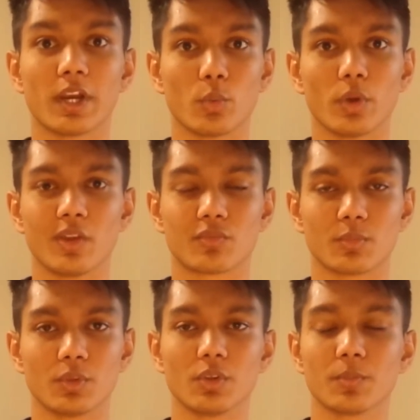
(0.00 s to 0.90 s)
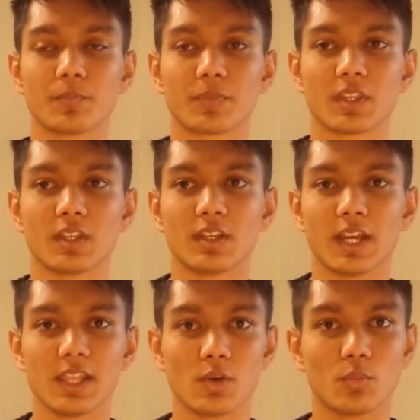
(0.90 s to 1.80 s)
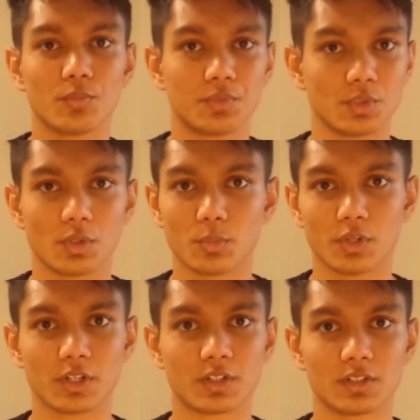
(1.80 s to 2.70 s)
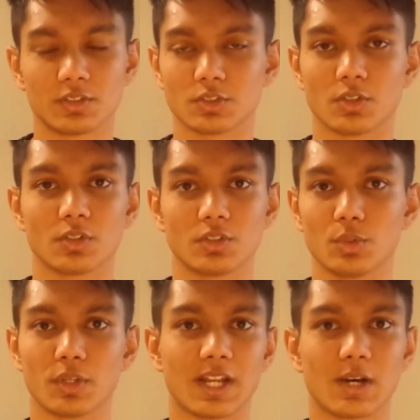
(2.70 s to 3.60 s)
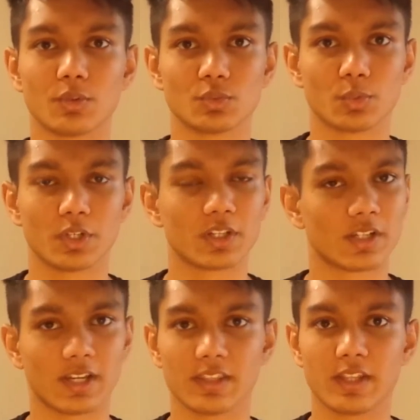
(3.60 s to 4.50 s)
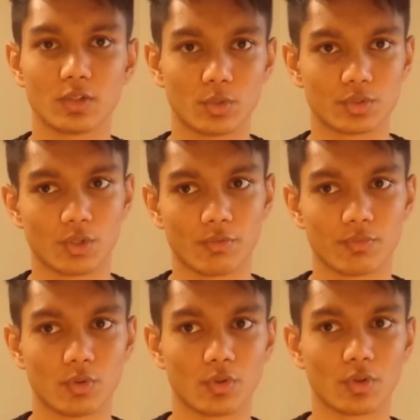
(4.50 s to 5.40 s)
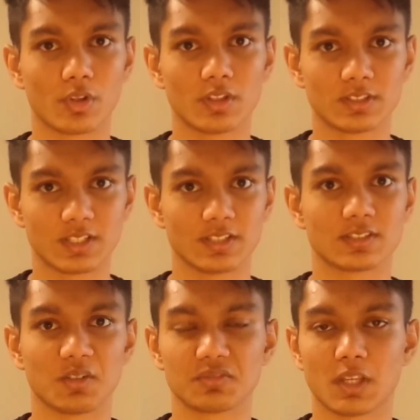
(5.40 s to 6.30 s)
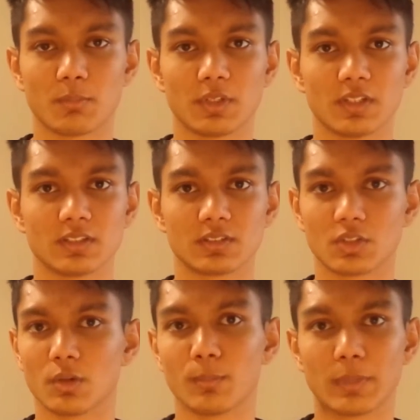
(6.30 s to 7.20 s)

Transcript: away from you and then do your work. So do an hour's work and then go to your phone, set yourself 10 minutes, come